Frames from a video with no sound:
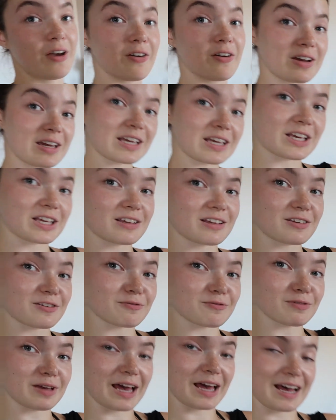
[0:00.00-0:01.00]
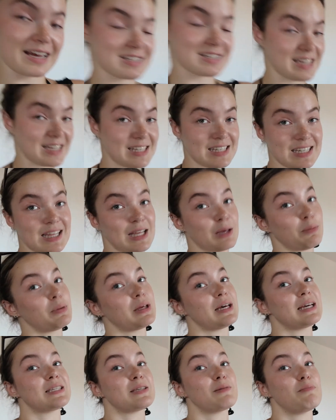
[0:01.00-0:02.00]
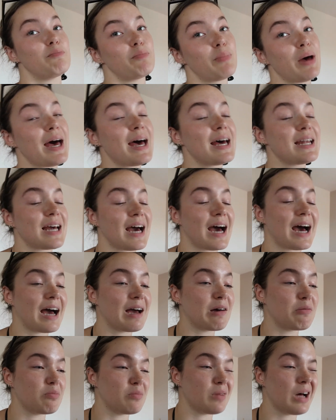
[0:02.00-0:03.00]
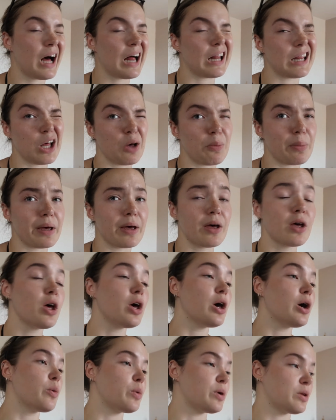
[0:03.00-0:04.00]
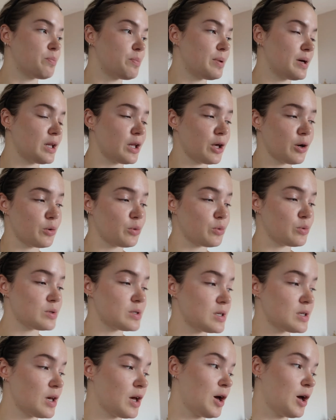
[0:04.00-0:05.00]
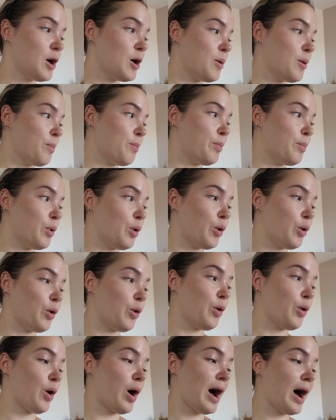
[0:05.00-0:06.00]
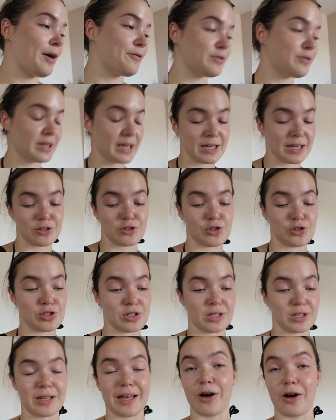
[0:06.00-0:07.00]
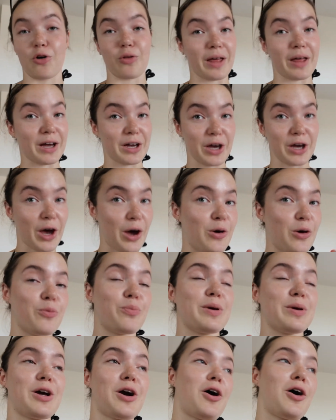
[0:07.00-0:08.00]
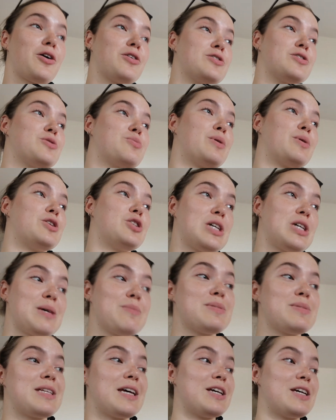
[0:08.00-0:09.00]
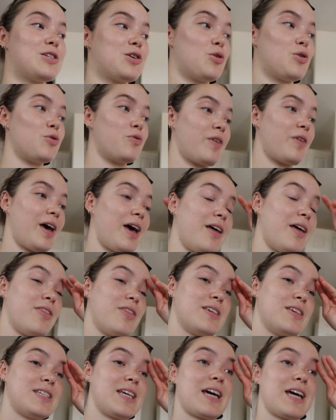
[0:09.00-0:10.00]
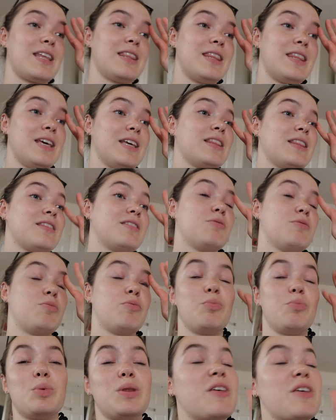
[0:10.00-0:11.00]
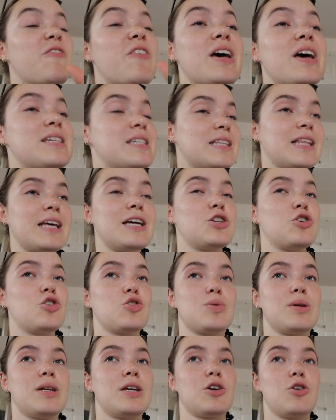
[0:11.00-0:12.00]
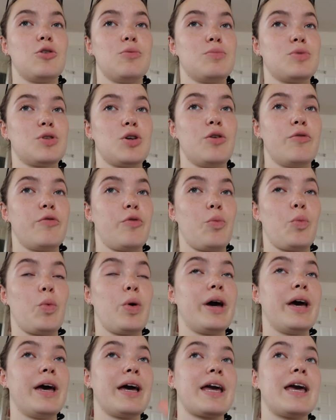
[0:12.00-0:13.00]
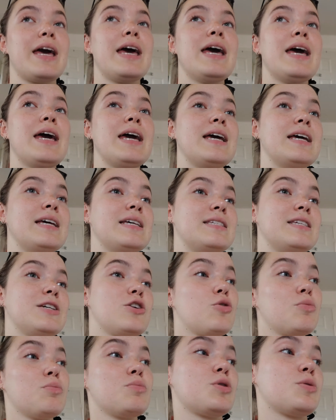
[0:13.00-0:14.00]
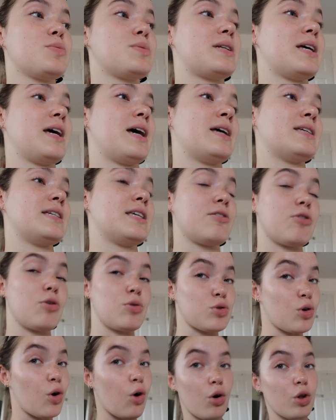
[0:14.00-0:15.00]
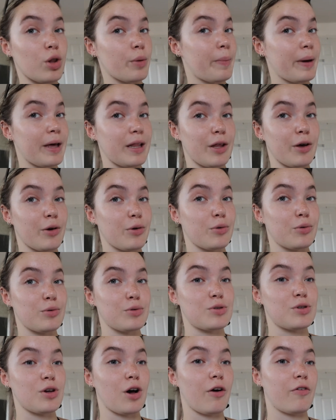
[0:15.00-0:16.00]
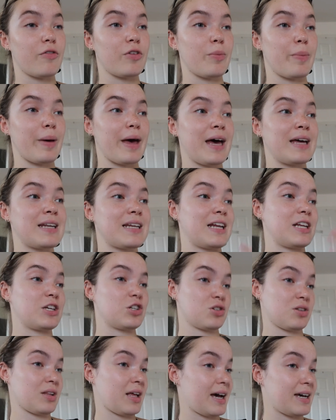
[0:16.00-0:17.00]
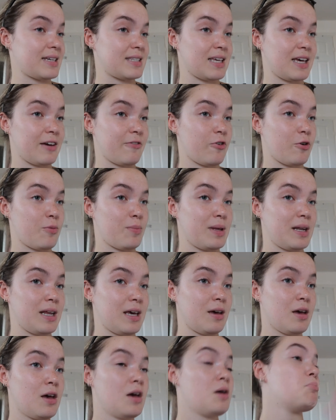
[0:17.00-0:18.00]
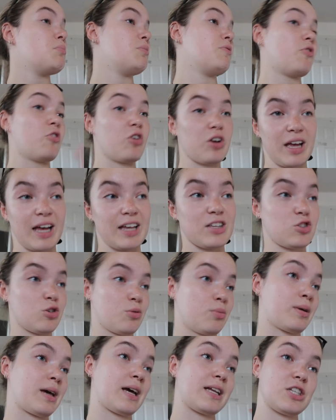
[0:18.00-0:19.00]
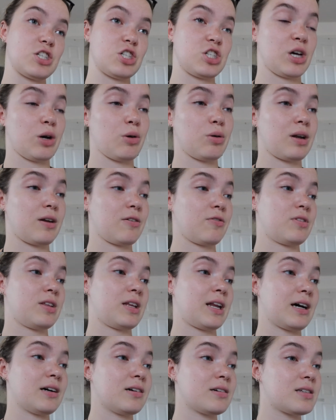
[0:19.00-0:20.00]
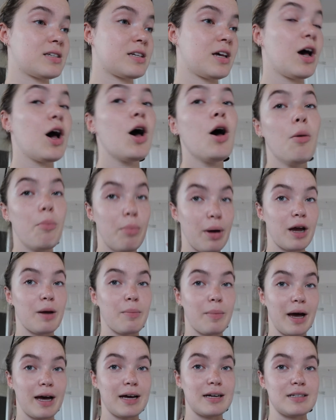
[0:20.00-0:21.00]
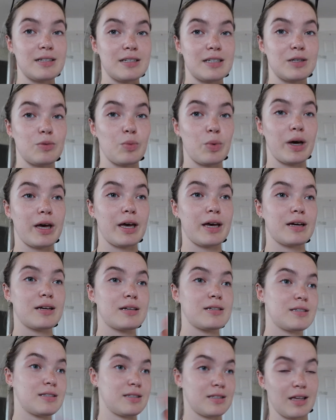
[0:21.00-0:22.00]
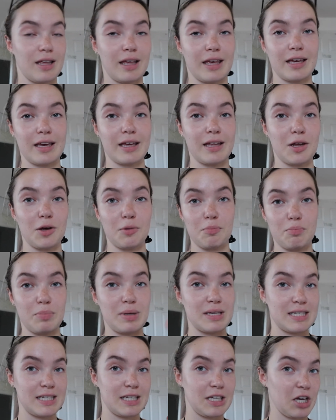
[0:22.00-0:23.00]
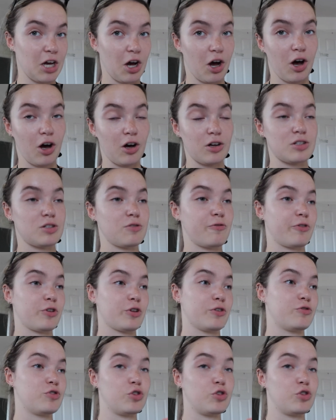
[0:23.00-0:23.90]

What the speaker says: a very aesthetically pleasing bed, a little bit, with pillows, but I've learnt just to let all that go, because when James stays over, the first thing that he does when he comes home from work is he comes upstairs, he throws all the pillows off the bed and he just lies there for a minute before he gets up and gets a shower and everything else. Bear in mind, he works like in a busy yard full